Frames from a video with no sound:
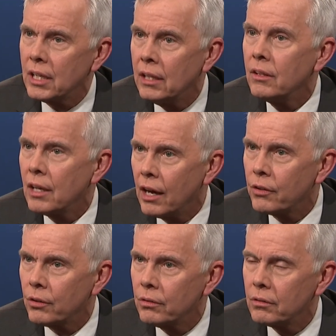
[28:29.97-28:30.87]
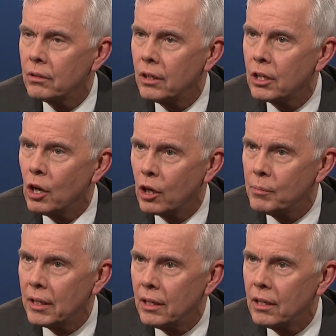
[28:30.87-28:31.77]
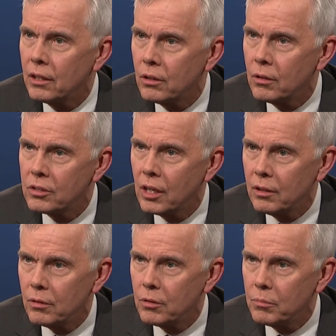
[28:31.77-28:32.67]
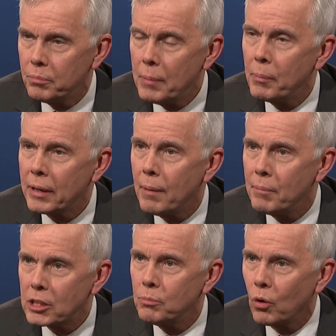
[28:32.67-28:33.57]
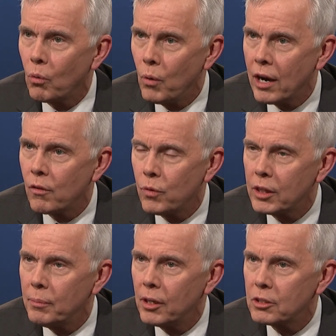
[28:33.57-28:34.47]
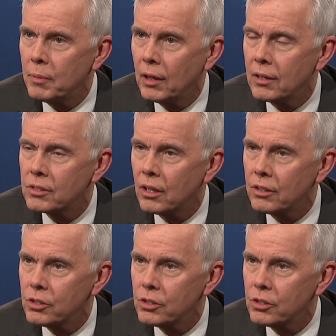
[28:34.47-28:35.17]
in the other economy. People become much more aware of what the possibilities are.